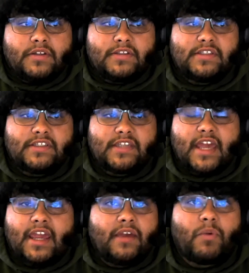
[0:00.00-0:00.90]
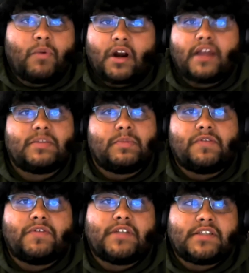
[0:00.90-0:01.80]
say what our estimates
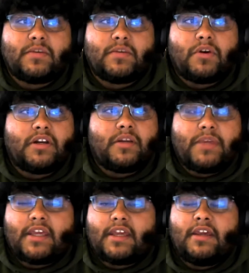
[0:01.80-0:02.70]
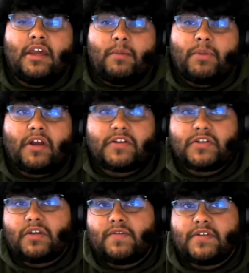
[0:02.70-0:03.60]
for testing were going to be, but also
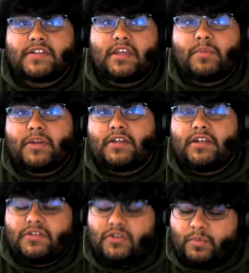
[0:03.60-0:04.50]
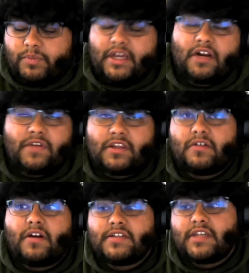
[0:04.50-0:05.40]
give us the ability to plant our feet in the
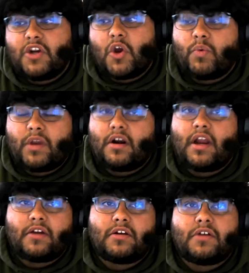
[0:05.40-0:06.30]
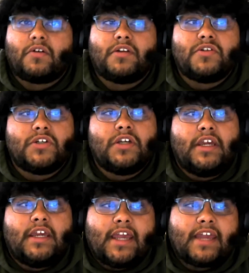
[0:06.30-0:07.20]
ground and say, no, we are not going to crunch.
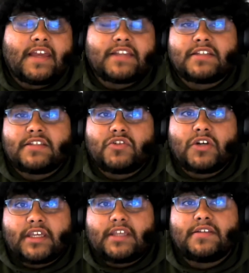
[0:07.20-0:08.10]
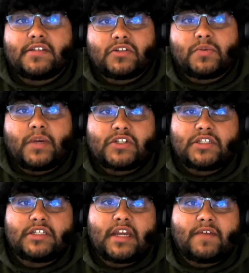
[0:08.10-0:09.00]
And that's a tricky situation
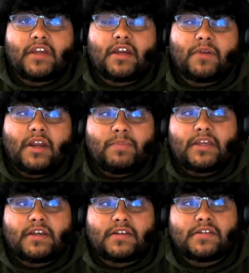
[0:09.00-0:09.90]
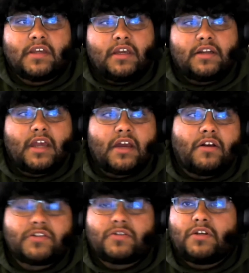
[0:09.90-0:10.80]
to navigate, right? Because not all
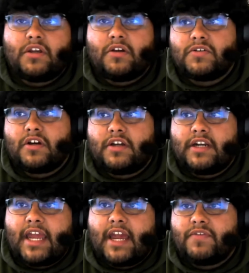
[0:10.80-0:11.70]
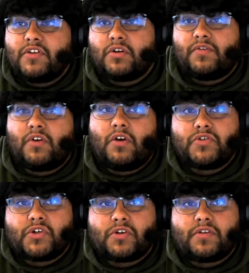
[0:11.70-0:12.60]
studios are going to have the sort of
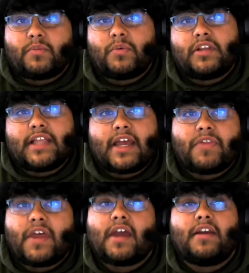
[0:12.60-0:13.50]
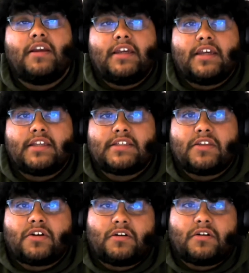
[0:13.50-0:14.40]
culture that will allow that. It's
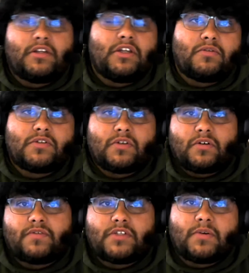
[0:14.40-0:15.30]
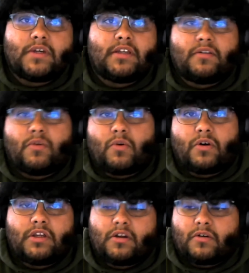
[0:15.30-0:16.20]
either, sort of do it or,
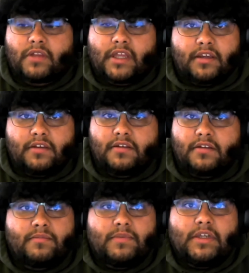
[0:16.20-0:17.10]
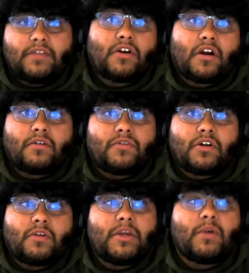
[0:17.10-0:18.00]
like there
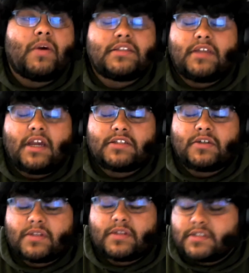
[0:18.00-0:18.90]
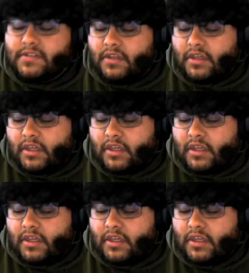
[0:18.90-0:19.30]
could be consequences.